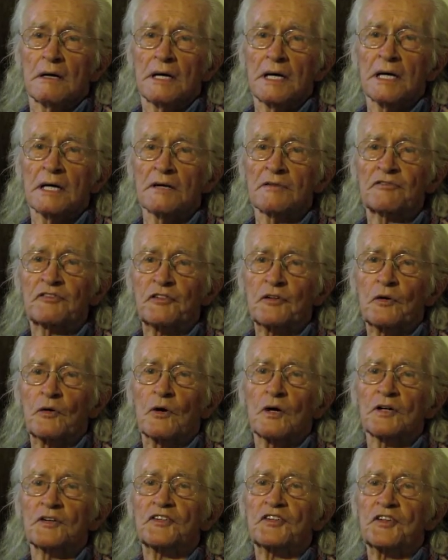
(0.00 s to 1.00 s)

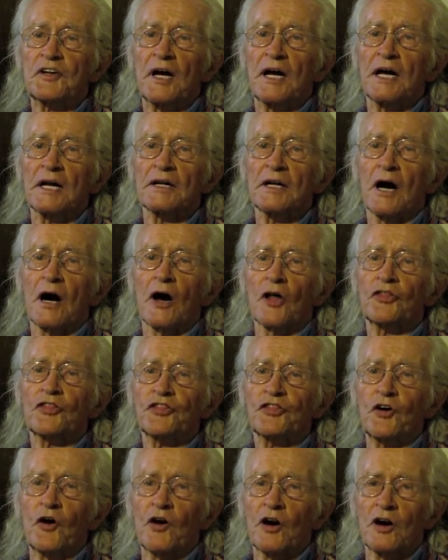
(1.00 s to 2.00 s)
influence and
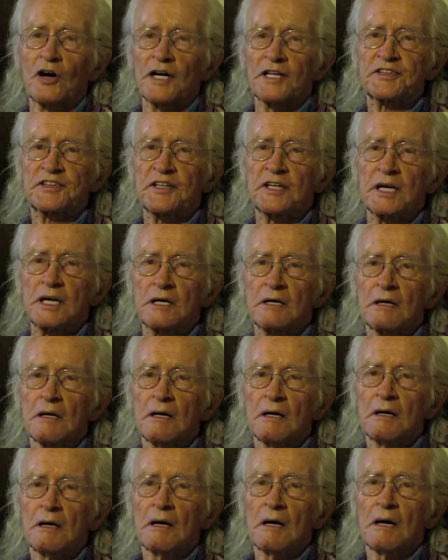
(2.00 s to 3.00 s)
authority.
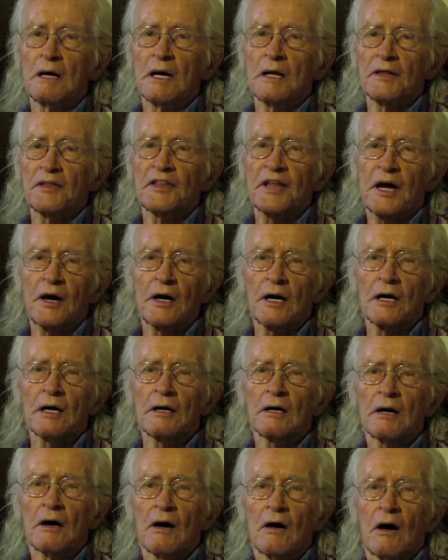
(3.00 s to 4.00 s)

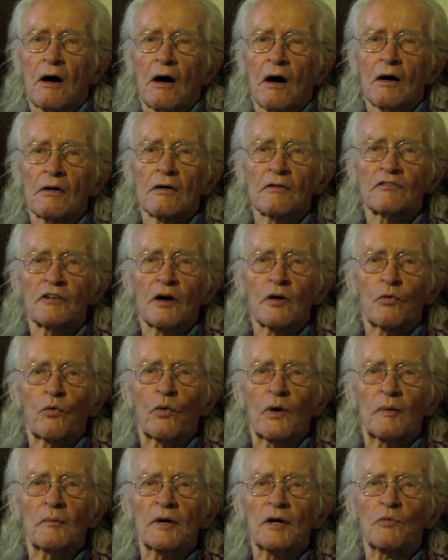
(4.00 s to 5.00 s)
All of our
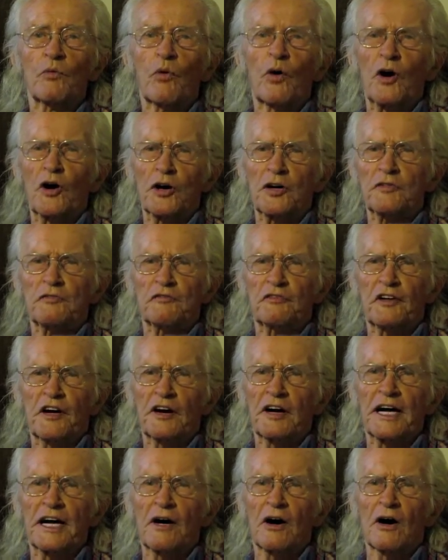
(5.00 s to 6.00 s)
women worked
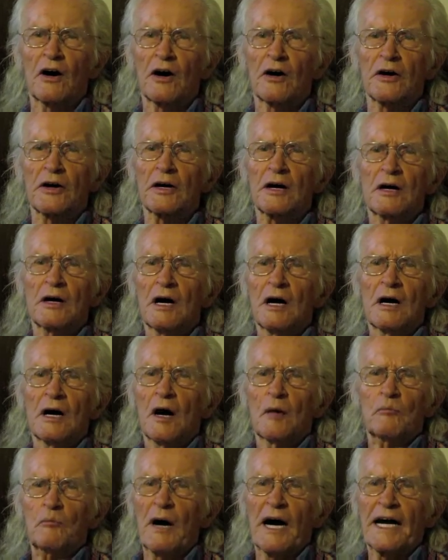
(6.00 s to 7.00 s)
very hard.
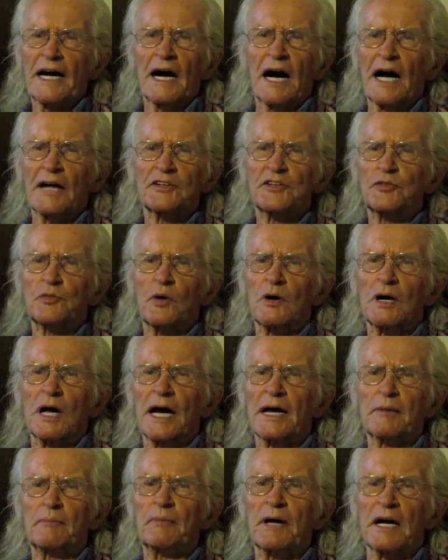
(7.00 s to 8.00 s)
My aunts were
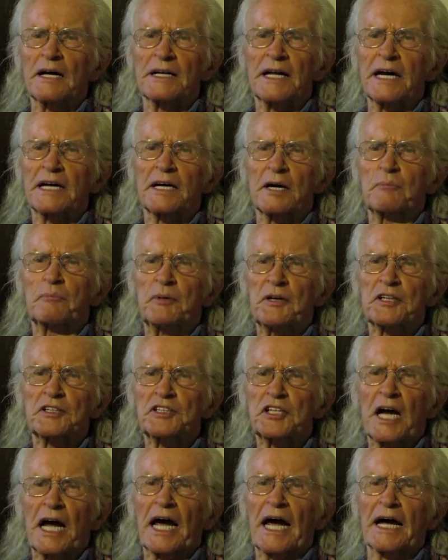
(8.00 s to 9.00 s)
like men. They could
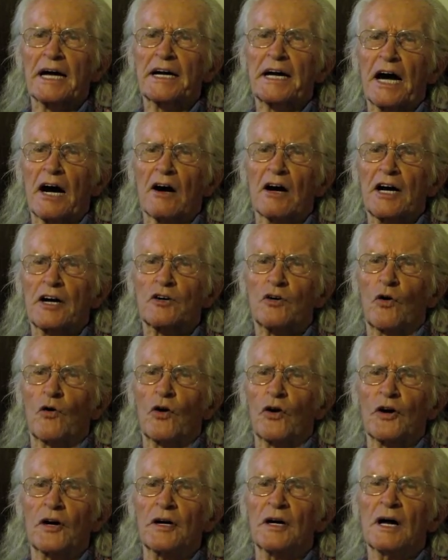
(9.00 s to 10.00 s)
pitch hay, carry
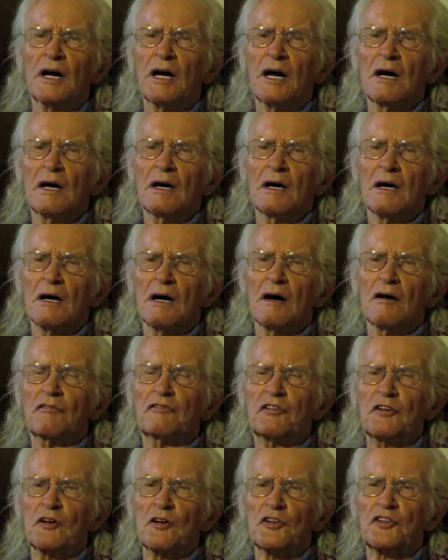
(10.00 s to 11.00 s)
corn,
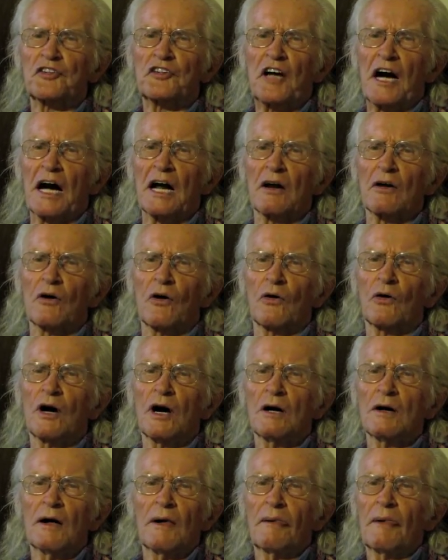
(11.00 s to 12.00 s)
fill silo,
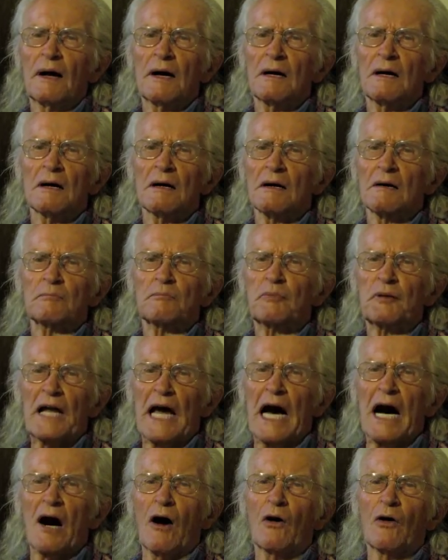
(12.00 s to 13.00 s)

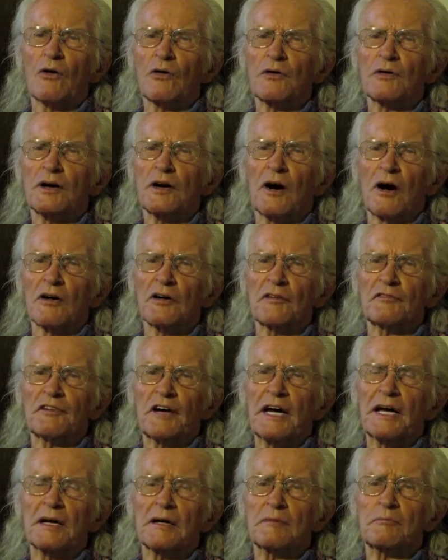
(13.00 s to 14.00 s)
plow,
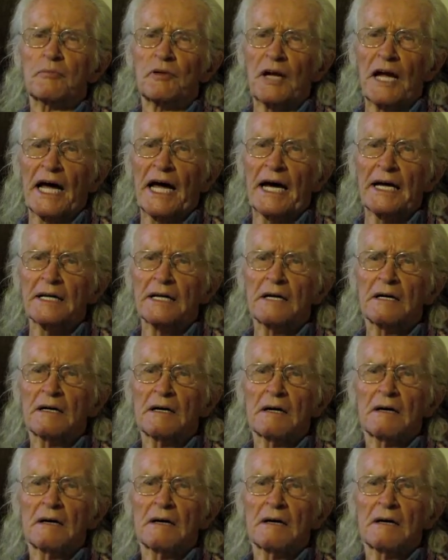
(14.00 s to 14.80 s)
cultivate, plant,